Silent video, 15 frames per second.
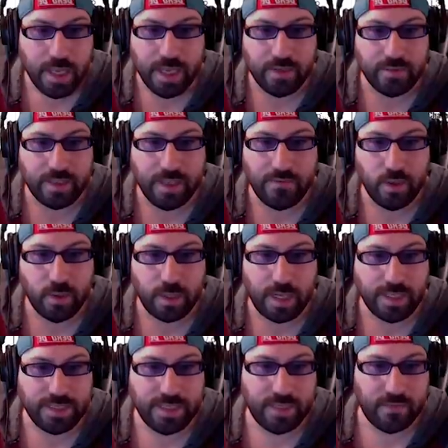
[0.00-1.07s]
it'll give you an
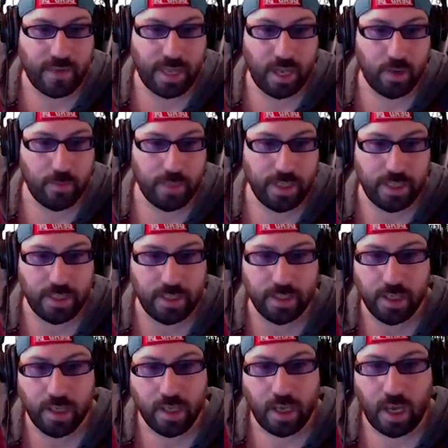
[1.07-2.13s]
idea of how many